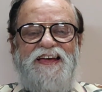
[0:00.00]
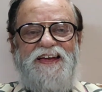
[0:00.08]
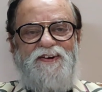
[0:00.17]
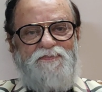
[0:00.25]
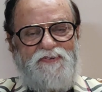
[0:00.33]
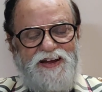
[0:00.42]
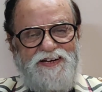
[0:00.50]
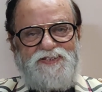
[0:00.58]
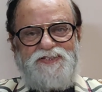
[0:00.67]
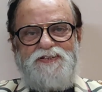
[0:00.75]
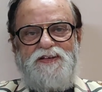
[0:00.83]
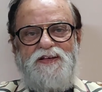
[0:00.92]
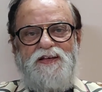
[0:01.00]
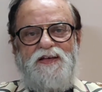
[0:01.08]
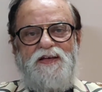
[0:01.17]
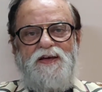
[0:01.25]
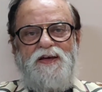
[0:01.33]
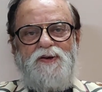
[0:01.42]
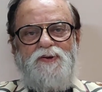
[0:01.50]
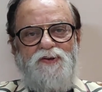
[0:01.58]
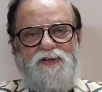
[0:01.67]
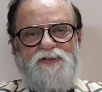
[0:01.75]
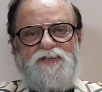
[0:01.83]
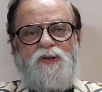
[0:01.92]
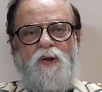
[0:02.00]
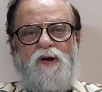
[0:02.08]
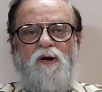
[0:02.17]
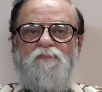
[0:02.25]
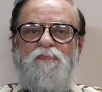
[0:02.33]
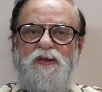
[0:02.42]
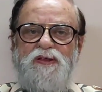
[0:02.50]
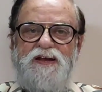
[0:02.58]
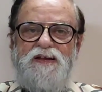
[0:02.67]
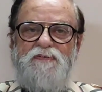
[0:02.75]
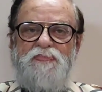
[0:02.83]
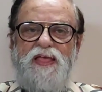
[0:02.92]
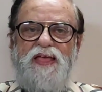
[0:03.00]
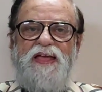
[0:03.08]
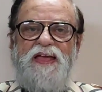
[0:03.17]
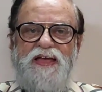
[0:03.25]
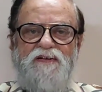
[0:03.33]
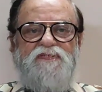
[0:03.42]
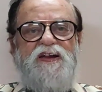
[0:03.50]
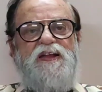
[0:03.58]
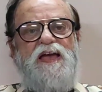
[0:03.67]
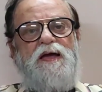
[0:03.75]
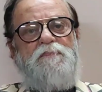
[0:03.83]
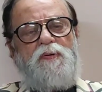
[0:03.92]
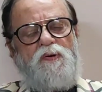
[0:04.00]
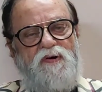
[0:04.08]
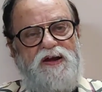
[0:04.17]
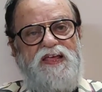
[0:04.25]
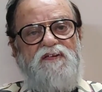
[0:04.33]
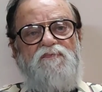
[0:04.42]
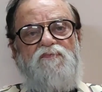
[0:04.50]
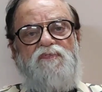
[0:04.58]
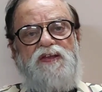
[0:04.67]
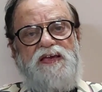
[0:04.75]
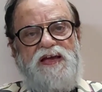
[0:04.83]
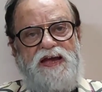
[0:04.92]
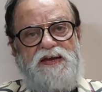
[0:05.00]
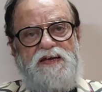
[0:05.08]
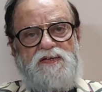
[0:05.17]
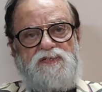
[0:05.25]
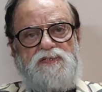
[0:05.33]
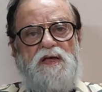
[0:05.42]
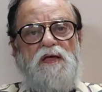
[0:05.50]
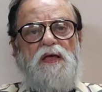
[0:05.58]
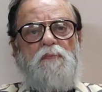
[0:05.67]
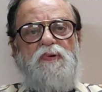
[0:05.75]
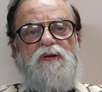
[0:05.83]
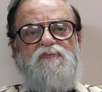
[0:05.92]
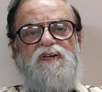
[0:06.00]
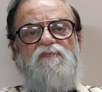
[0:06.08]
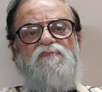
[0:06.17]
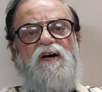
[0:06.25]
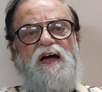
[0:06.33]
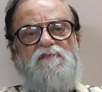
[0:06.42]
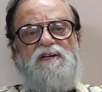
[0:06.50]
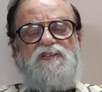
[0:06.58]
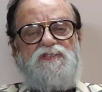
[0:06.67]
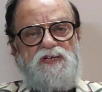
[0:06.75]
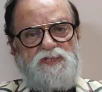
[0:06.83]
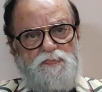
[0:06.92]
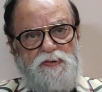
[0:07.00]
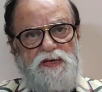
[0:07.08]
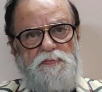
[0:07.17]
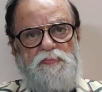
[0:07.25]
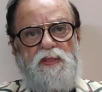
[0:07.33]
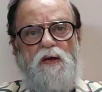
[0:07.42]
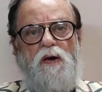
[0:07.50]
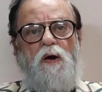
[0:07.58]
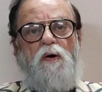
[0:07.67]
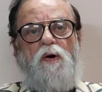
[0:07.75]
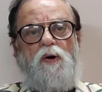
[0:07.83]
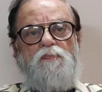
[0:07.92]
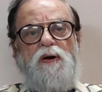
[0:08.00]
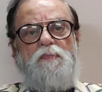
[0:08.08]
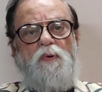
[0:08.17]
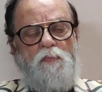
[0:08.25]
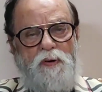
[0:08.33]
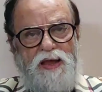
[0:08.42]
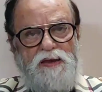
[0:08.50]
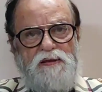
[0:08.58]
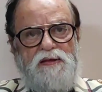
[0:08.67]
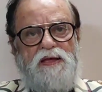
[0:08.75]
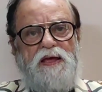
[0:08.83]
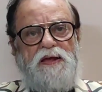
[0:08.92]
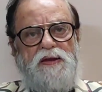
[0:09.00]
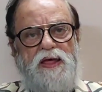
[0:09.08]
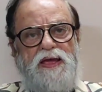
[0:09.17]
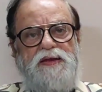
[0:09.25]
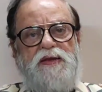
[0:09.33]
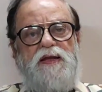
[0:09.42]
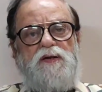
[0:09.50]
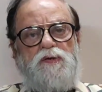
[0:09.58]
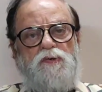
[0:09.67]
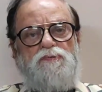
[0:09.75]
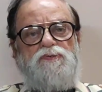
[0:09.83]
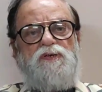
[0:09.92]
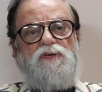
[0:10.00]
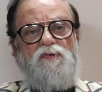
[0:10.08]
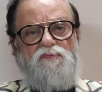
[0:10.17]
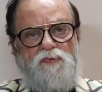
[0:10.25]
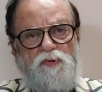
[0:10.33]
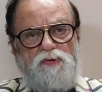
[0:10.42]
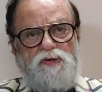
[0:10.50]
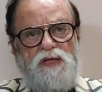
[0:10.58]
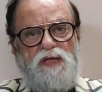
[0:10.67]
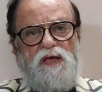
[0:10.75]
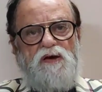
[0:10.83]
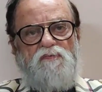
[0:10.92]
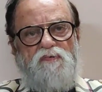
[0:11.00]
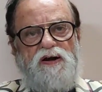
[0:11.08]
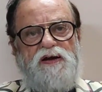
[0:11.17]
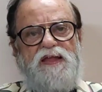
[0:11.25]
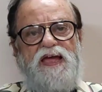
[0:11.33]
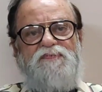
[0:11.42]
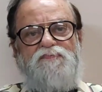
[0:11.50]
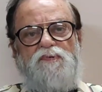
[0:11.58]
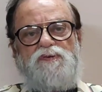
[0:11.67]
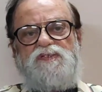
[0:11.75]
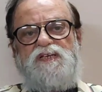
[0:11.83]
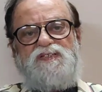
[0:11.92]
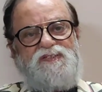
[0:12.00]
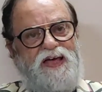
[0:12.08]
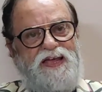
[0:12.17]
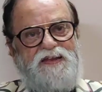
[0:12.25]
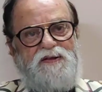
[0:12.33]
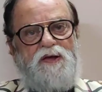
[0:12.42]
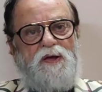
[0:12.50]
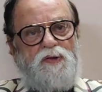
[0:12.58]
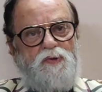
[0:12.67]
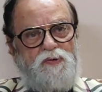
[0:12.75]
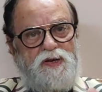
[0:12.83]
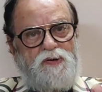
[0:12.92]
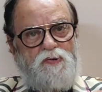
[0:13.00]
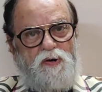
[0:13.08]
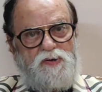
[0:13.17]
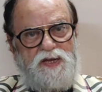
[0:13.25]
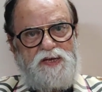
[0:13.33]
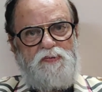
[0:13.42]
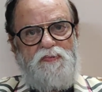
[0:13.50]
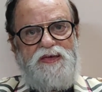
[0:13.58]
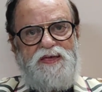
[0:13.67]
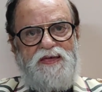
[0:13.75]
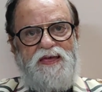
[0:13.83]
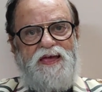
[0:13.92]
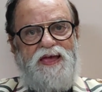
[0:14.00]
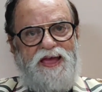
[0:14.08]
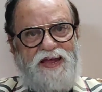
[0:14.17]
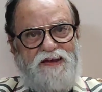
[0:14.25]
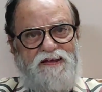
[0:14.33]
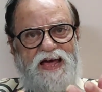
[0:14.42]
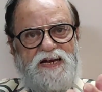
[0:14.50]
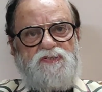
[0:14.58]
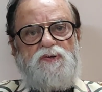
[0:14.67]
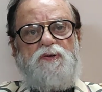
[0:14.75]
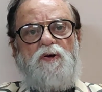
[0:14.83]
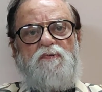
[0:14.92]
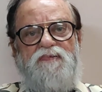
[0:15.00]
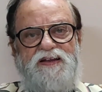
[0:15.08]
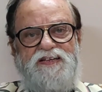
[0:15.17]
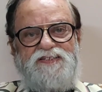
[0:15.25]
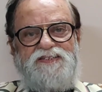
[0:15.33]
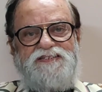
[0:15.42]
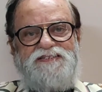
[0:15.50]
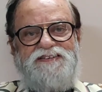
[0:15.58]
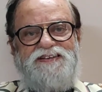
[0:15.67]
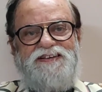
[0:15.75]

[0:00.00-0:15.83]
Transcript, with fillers: And friends, during this lockout period, every day I am providing free guidance between 5 and 6 pm on my mobile 98204 19469. You can contact me and I'll answer your queries.